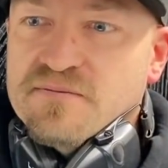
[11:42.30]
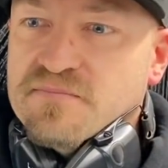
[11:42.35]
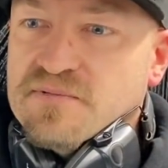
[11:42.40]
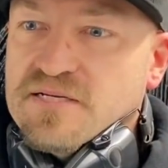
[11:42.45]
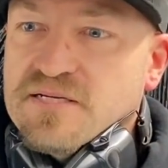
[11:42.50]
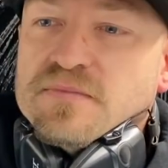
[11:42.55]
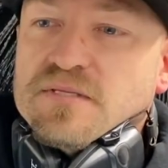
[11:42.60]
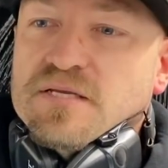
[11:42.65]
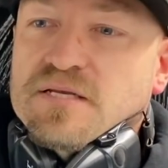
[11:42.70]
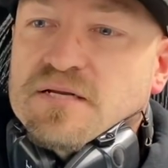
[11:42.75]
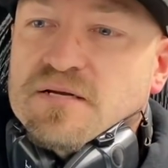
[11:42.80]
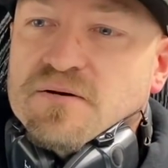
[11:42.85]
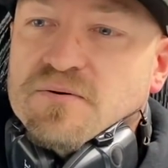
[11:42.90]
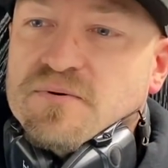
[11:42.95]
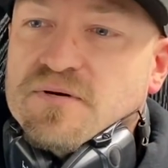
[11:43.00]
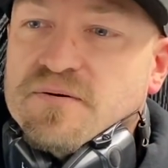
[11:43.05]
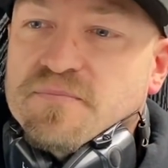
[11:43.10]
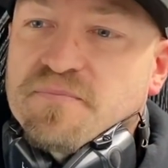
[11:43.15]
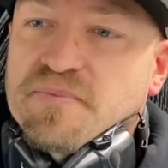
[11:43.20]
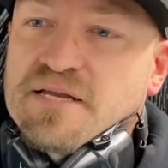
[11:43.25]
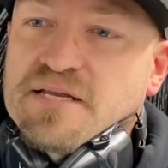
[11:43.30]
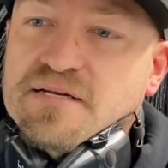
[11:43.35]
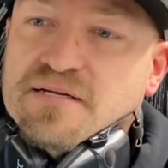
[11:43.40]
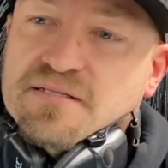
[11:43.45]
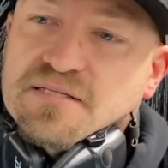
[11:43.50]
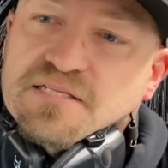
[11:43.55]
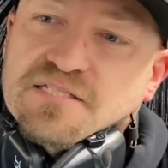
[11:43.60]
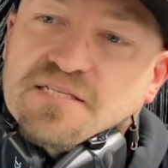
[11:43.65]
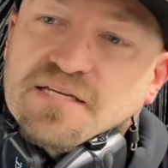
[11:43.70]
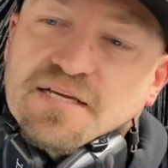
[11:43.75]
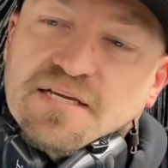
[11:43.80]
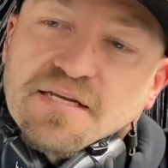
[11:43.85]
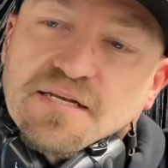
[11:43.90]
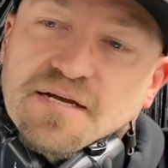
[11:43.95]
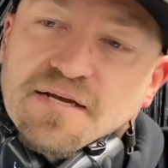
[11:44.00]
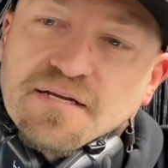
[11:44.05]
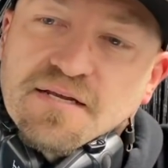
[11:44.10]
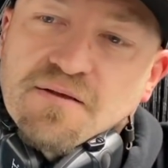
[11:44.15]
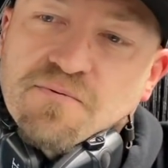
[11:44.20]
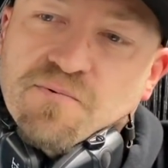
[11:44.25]
but you know, we're beating on this thing in
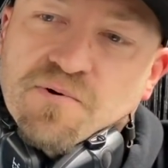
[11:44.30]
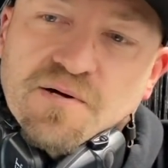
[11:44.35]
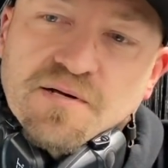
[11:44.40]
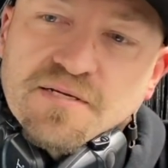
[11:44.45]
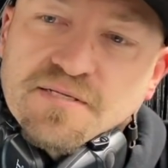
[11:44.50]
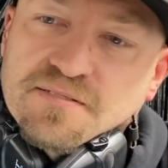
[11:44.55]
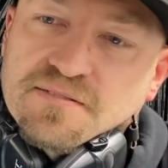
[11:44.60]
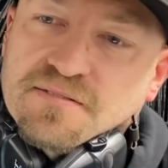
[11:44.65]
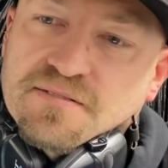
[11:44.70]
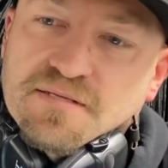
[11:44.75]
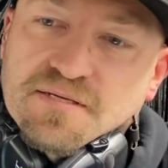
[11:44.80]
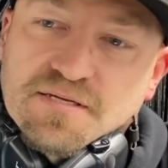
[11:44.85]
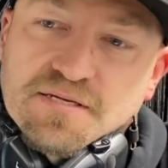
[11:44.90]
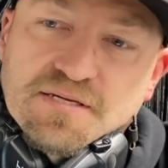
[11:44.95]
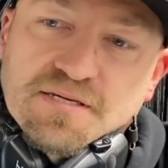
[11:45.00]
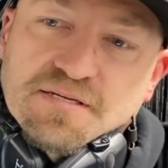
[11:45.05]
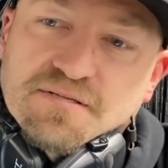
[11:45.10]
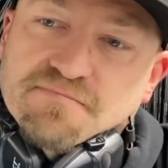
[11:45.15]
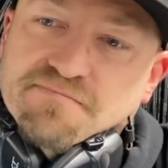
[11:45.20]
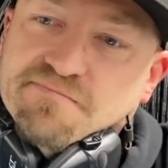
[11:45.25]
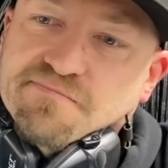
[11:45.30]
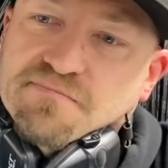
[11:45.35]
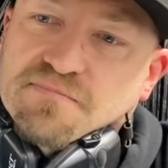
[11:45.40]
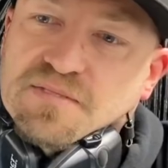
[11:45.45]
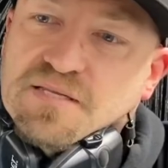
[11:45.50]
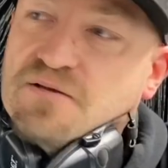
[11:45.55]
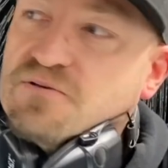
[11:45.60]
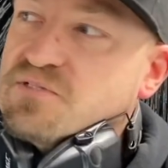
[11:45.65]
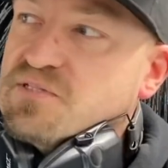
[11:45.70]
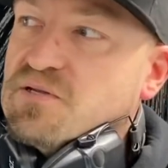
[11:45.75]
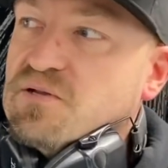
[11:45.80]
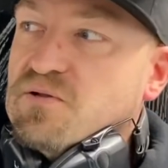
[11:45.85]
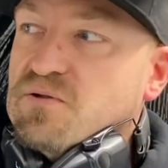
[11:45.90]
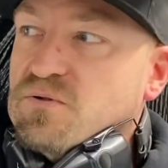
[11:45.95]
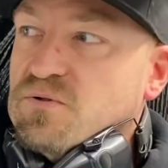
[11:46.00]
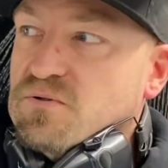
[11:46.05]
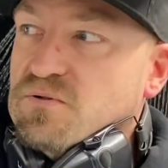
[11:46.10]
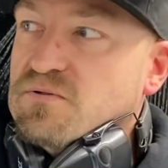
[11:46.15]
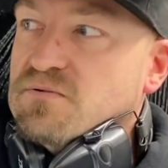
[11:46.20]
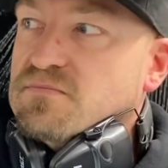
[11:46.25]
91 and that was the
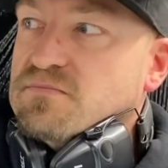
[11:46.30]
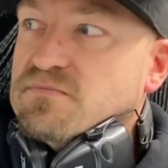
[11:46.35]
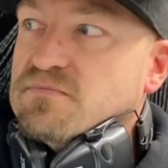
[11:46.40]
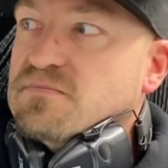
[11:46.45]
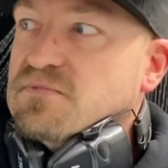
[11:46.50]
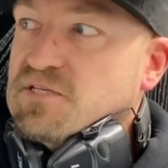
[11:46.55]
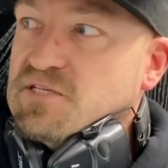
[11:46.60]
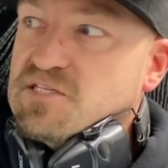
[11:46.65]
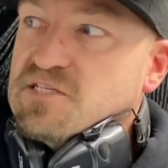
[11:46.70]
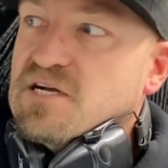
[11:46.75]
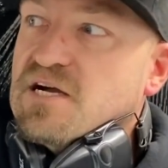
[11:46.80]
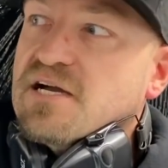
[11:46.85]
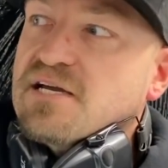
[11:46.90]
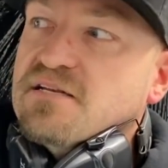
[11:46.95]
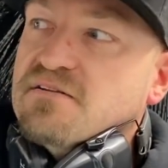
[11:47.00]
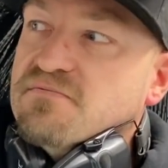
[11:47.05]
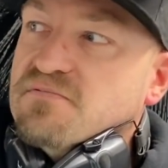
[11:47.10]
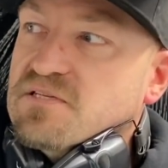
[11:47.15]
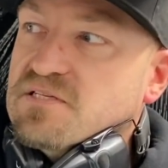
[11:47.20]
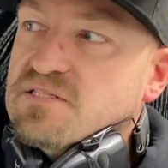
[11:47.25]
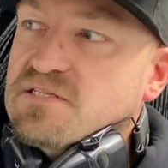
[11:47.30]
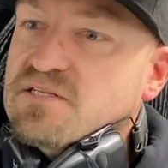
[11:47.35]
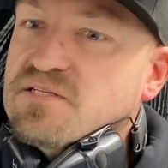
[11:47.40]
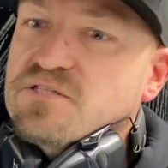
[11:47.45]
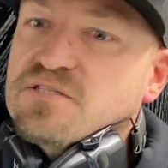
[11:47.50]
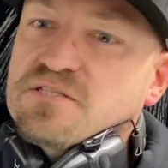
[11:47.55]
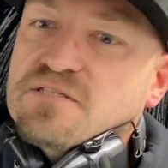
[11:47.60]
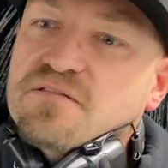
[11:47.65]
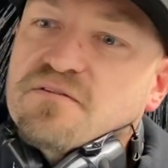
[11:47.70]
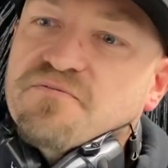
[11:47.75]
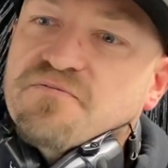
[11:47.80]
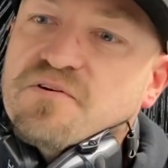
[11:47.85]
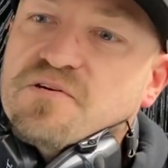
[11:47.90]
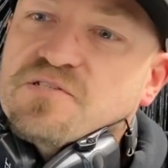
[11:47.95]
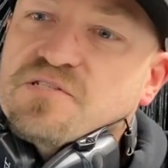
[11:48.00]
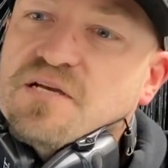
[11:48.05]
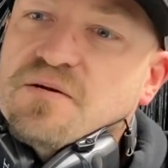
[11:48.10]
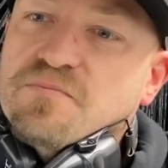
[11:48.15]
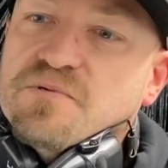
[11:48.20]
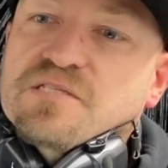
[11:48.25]
whole design of this engine. The
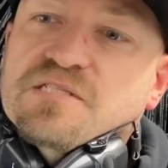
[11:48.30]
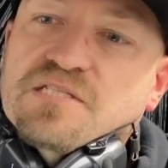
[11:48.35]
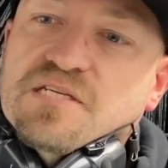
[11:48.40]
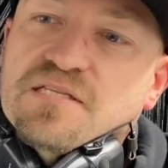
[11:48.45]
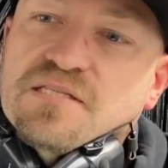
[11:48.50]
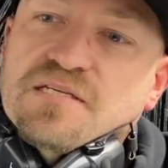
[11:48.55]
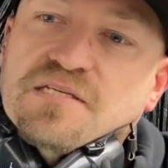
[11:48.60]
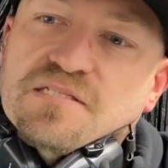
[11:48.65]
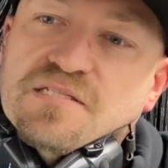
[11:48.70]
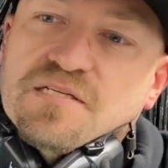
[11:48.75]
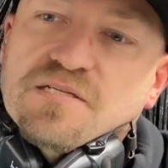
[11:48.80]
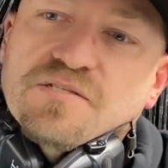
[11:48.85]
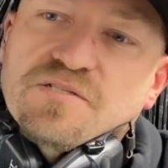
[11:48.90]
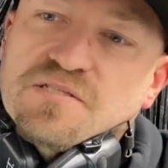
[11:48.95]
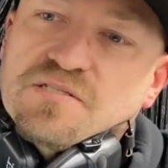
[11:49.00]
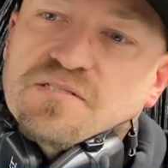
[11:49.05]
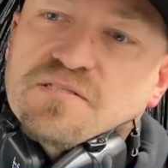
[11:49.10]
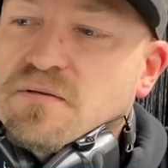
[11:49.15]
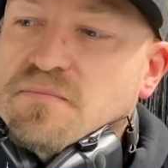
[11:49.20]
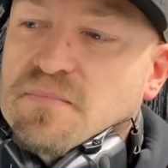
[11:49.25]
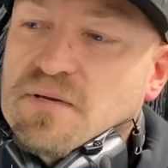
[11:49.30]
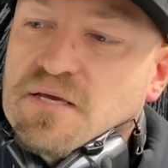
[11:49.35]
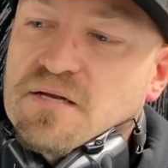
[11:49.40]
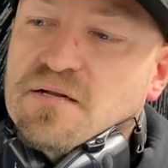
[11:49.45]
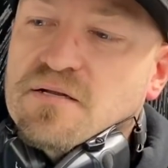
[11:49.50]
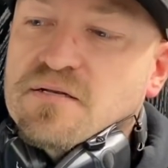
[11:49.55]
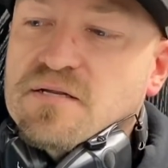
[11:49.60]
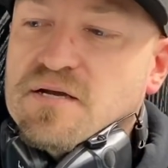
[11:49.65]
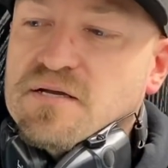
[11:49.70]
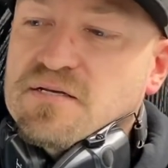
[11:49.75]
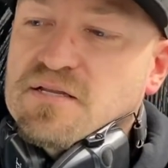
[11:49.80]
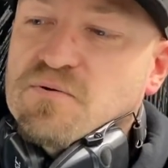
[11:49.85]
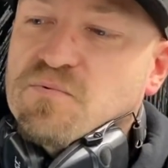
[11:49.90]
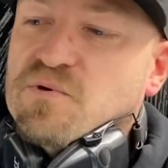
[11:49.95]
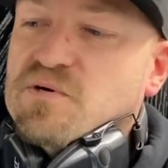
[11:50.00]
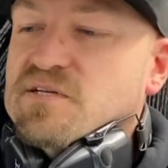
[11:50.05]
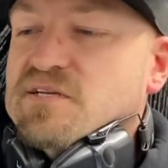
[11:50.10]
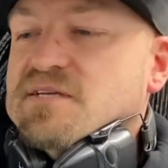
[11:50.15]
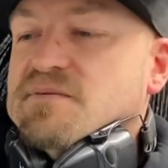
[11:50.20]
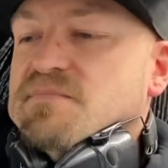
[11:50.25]
first time we did this engine, man, on
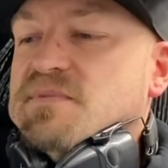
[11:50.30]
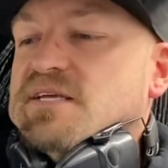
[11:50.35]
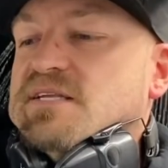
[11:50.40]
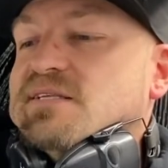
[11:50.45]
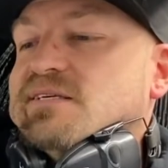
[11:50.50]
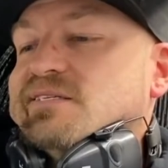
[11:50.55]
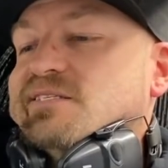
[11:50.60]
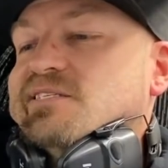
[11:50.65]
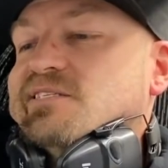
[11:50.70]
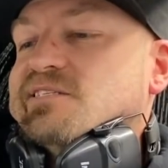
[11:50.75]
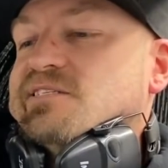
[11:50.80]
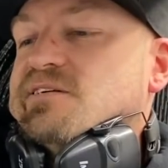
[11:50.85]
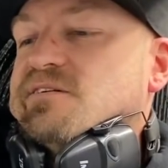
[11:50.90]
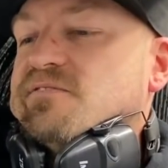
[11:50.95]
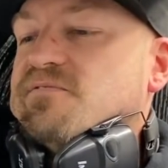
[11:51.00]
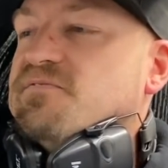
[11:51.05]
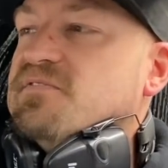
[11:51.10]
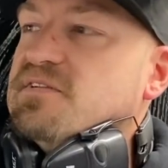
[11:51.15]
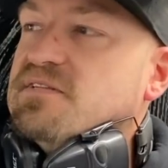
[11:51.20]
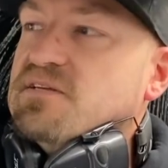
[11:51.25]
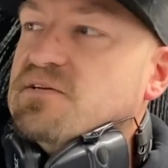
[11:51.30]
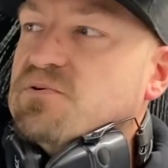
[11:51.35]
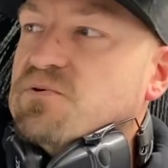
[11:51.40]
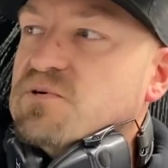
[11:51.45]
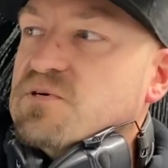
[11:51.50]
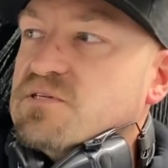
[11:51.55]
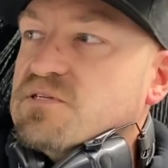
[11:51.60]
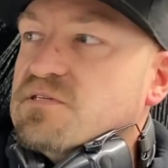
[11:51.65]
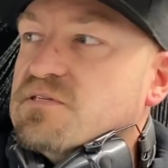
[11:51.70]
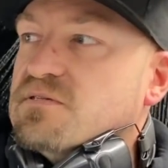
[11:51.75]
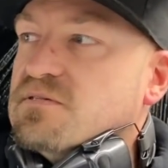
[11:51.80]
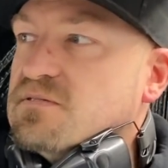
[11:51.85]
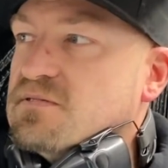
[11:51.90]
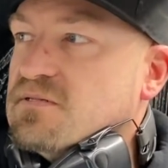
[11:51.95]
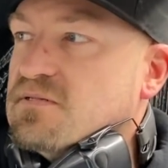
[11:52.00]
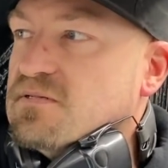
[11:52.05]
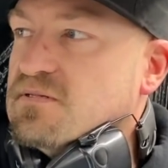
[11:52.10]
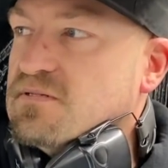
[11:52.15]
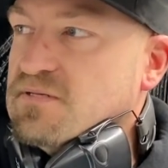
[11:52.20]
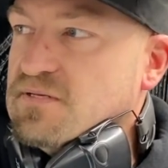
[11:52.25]
91, it made like 650 horse
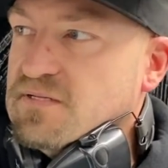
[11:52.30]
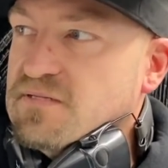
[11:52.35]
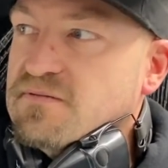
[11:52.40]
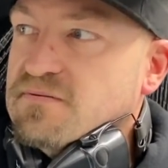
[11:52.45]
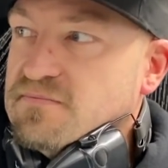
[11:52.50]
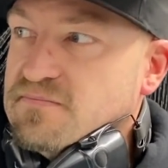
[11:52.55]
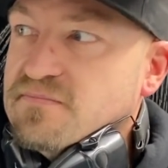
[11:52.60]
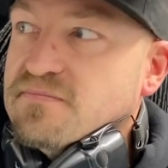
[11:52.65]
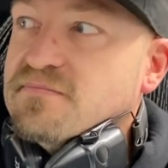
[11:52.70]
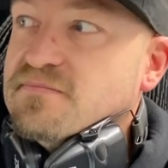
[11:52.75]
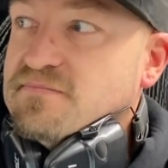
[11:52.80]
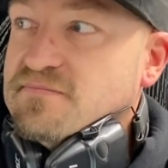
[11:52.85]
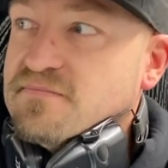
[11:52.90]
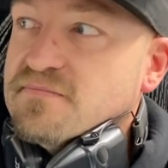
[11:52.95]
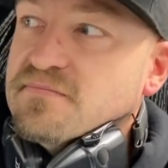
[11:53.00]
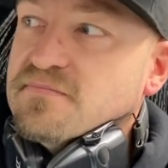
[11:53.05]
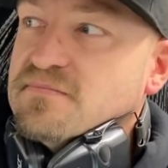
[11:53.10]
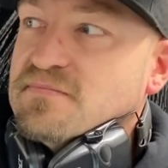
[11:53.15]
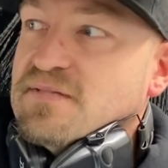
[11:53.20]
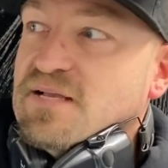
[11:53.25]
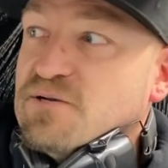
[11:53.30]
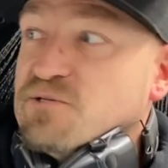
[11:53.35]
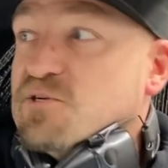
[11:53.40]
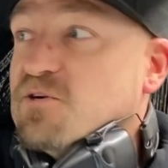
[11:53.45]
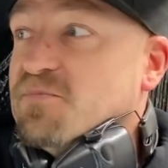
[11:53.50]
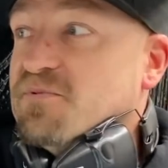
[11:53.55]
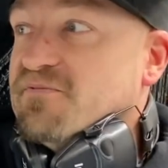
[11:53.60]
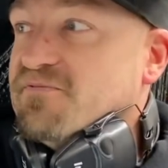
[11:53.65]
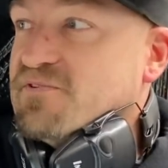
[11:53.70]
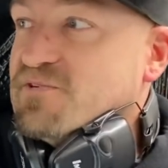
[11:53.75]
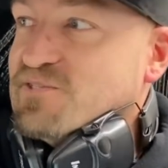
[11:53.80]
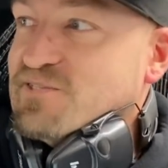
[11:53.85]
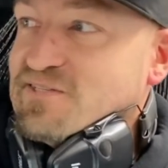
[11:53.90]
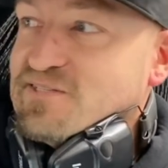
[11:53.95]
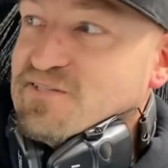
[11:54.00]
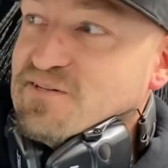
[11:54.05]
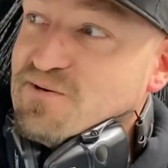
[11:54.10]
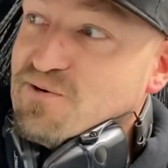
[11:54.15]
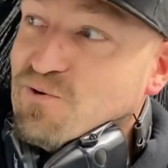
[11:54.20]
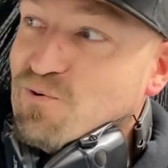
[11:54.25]
and I was hoping for
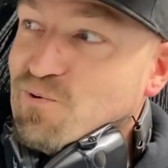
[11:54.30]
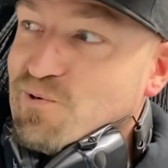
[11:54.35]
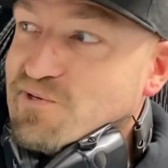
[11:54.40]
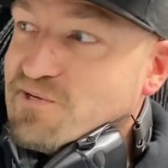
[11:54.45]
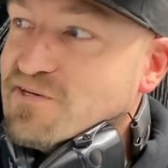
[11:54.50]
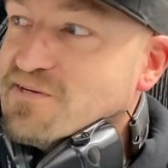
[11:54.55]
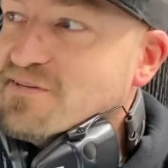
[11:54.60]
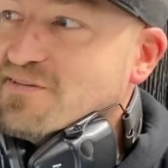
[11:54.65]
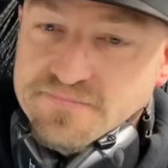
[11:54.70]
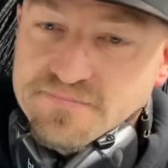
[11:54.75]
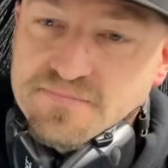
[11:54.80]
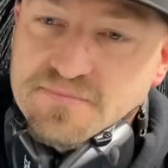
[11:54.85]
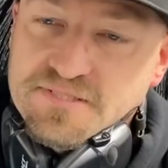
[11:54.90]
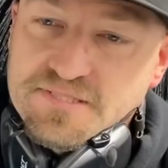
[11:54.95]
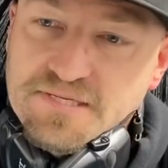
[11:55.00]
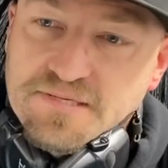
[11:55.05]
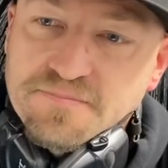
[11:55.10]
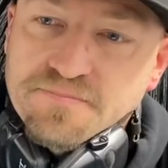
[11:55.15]
six and a quarter, so.